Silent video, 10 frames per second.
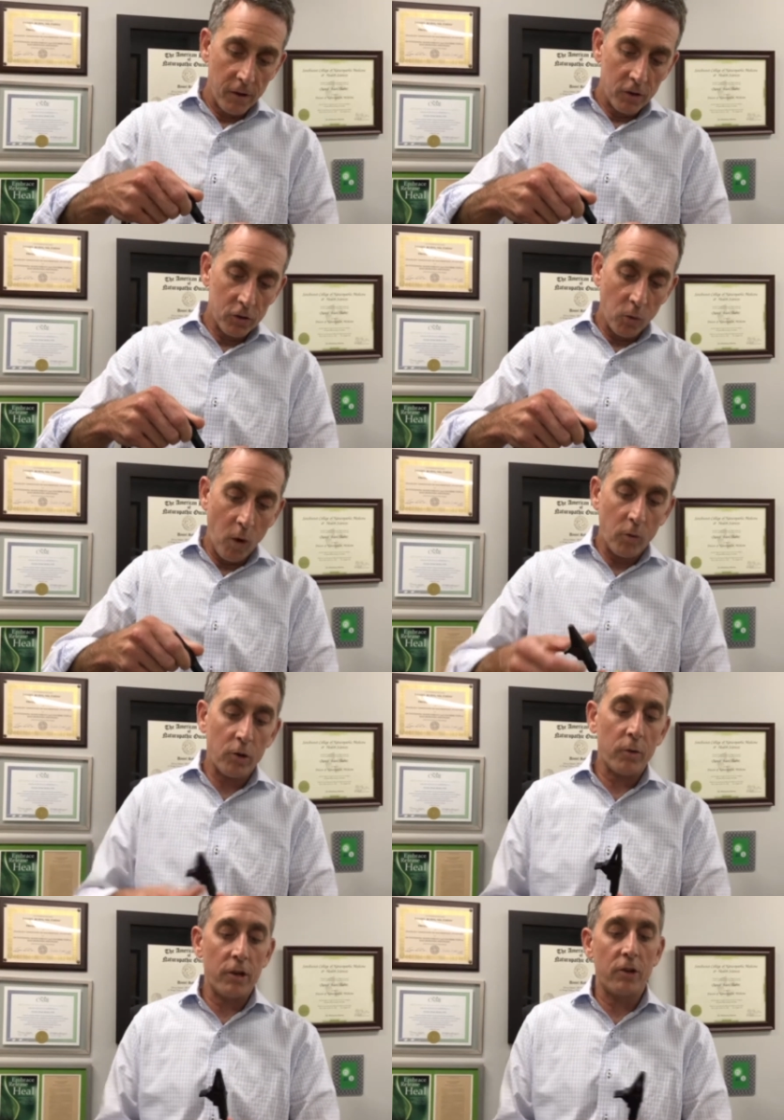So what would
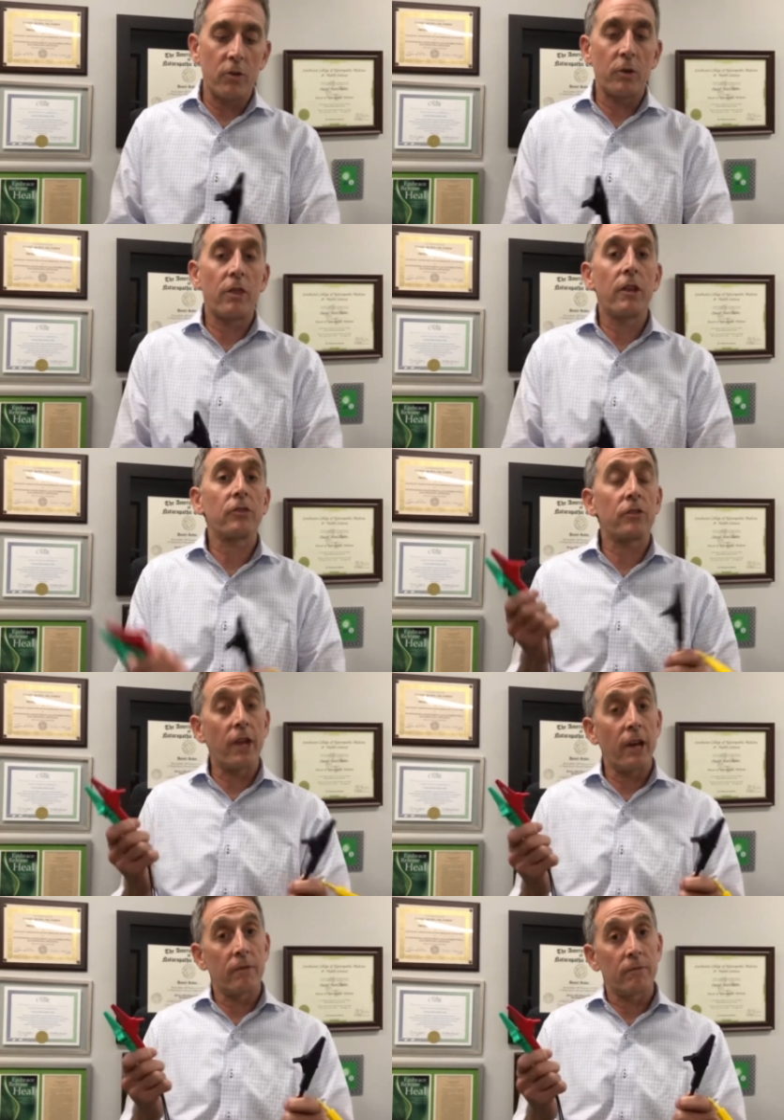we do with this
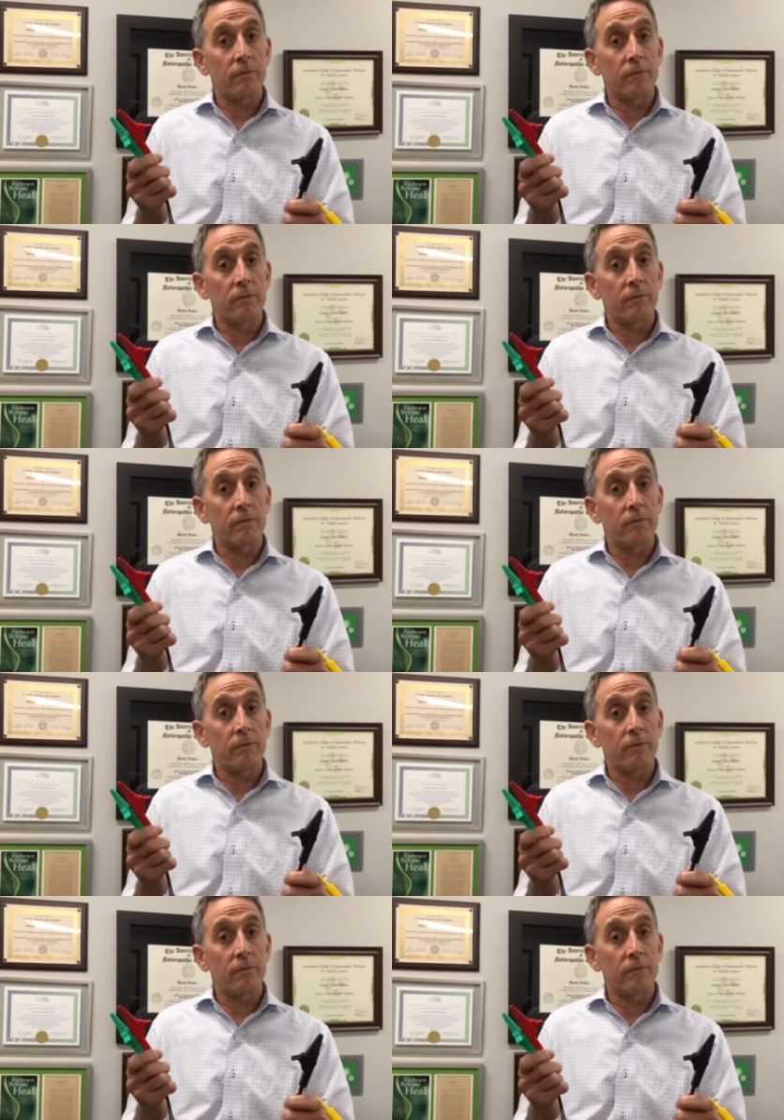then?